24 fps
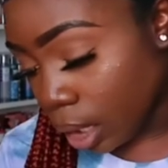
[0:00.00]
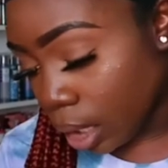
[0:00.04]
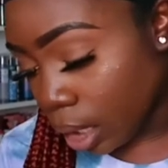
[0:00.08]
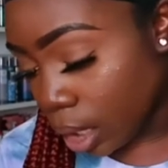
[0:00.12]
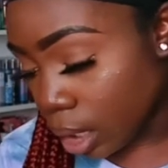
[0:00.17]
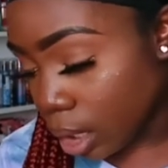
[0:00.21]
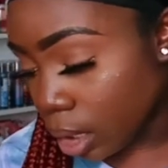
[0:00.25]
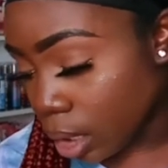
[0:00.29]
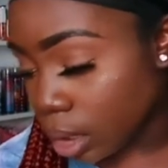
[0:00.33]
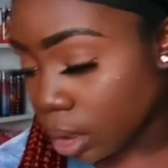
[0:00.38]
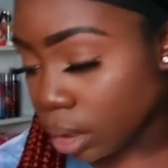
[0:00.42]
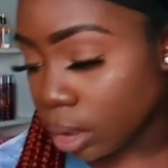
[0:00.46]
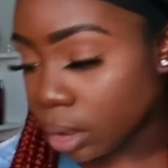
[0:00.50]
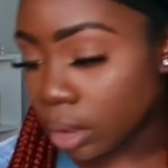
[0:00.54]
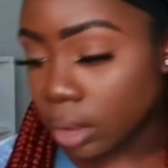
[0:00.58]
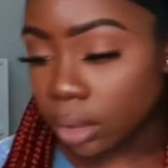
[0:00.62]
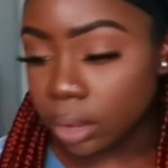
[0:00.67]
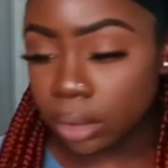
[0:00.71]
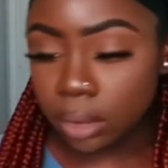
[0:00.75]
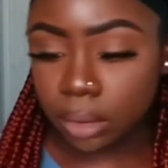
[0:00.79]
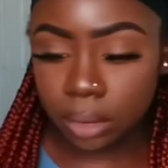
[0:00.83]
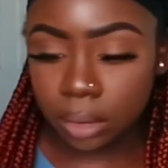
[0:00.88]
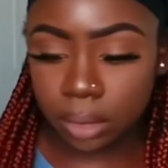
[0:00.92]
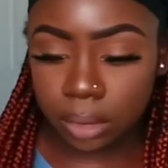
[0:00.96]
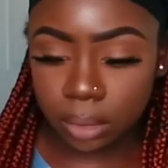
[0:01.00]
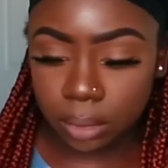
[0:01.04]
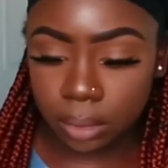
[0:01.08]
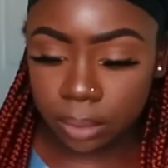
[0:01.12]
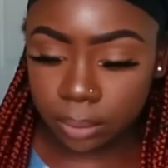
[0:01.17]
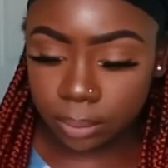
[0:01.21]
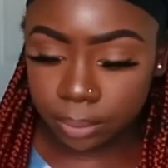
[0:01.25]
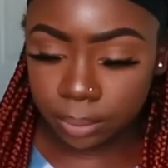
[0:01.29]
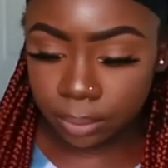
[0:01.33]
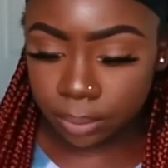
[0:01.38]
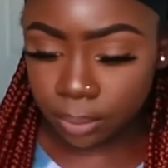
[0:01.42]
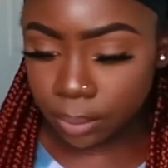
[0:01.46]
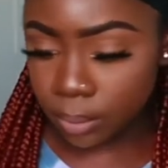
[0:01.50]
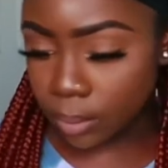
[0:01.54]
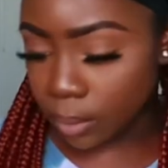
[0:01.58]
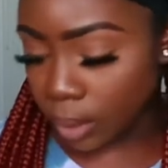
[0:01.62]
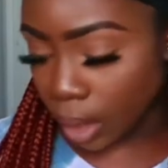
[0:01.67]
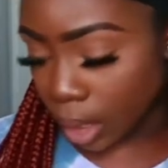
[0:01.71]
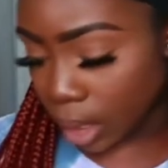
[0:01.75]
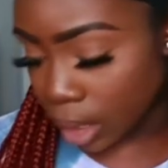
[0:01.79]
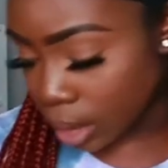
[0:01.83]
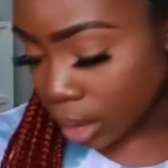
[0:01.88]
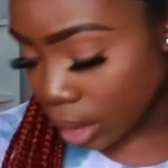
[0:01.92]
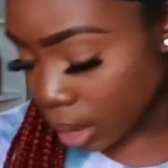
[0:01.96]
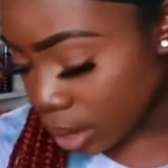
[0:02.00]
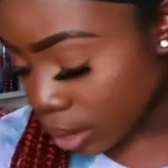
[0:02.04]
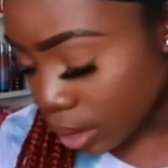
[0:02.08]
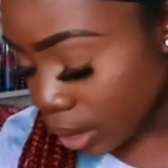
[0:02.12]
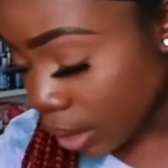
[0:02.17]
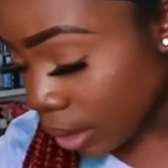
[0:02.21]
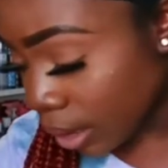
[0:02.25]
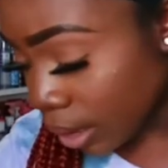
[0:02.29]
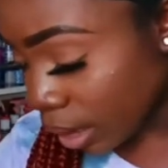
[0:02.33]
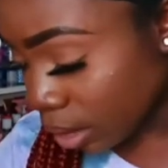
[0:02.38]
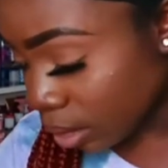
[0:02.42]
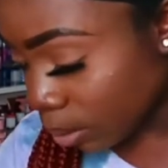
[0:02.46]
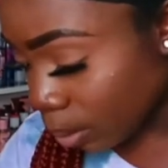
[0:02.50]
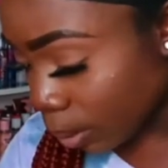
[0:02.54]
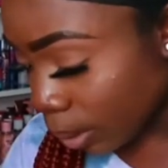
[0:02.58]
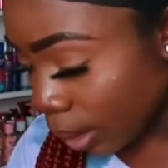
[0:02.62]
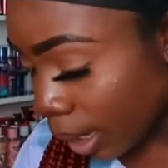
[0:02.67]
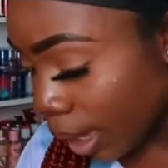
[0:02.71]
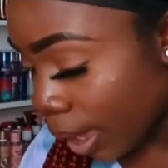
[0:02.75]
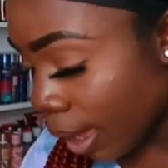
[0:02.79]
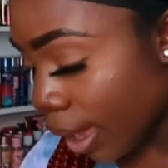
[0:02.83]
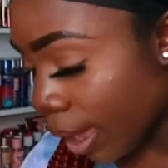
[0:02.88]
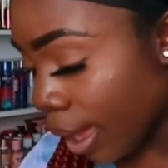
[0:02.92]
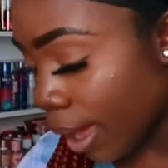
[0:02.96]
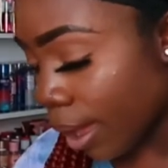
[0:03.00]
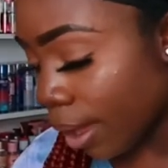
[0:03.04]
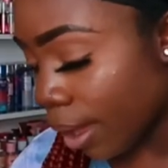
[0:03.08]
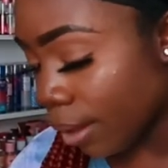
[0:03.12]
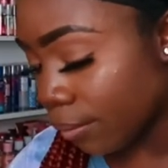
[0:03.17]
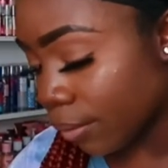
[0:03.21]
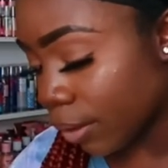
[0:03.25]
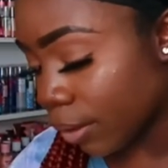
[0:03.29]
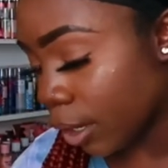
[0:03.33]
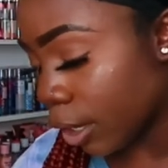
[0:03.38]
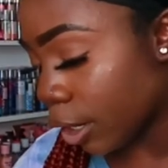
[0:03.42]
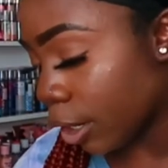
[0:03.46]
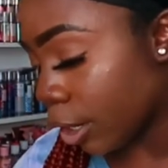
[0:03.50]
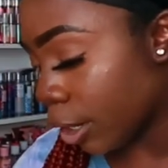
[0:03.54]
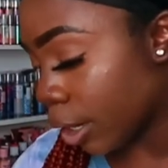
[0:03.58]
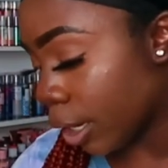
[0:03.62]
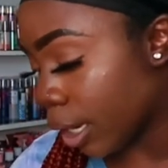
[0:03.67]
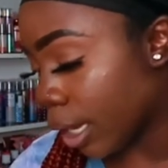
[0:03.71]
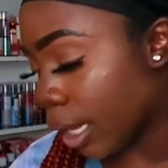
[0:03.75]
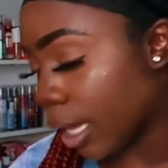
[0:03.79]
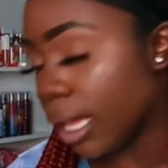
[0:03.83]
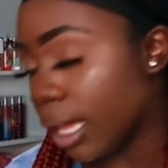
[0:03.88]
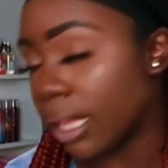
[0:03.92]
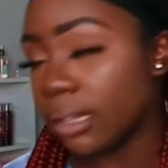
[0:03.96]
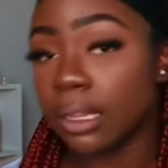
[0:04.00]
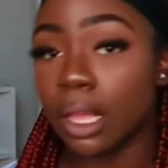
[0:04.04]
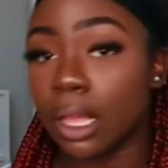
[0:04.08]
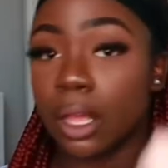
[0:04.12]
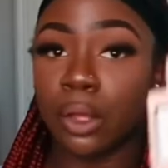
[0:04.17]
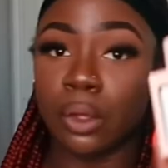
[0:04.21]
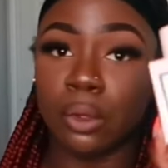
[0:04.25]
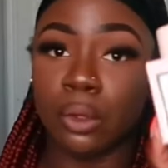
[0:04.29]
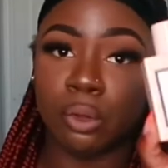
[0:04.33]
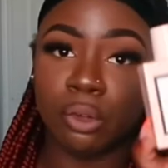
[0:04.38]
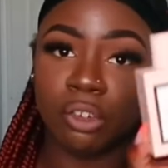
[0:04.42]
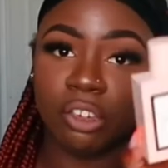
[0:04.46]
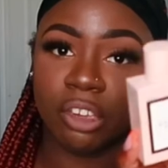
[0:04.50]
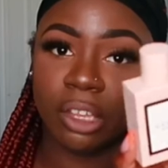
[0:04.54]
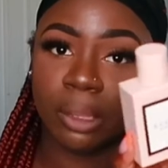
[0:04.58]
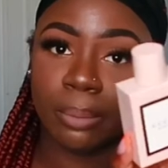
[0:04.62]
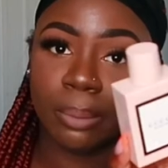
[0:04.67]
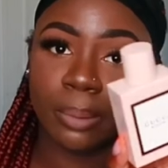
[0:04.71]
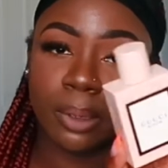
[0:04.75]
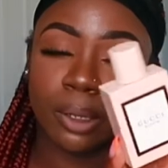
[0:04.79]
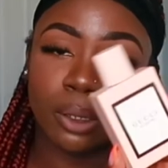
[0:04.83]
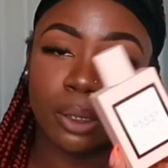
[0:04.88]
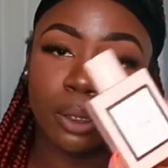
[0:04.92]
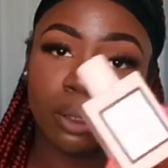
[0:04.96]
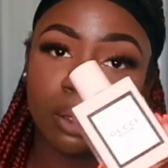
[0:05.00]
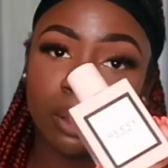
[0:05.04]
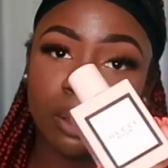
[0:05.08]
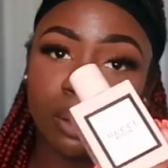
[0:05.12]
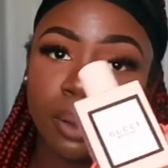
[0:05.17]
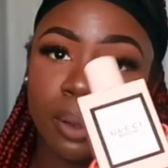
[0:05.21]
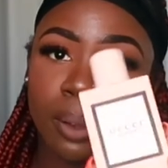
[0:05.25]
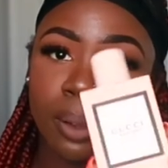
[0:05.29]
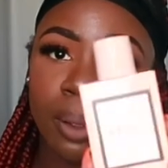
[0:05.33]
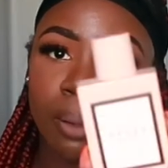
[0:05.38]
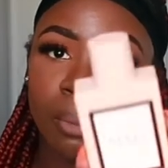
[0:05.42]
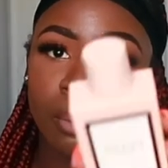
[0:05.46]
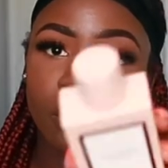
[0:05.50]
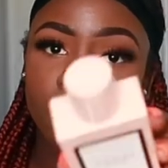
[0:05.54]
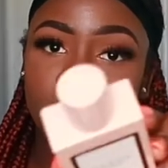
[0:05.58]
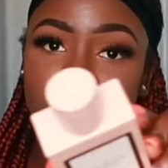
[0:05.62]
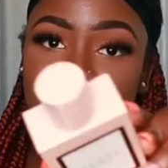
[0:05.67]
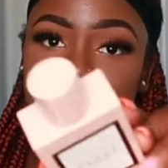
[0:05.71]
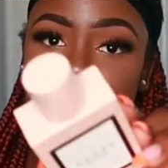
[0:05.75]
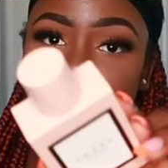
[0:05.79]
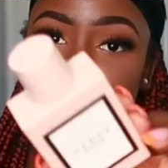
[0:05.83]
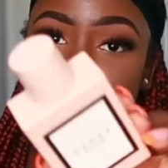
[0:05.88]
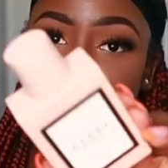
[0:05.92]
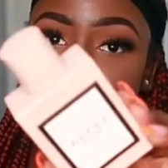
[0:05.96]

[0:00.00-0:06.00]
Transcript: um and then the next one i have here is gucci bloom this is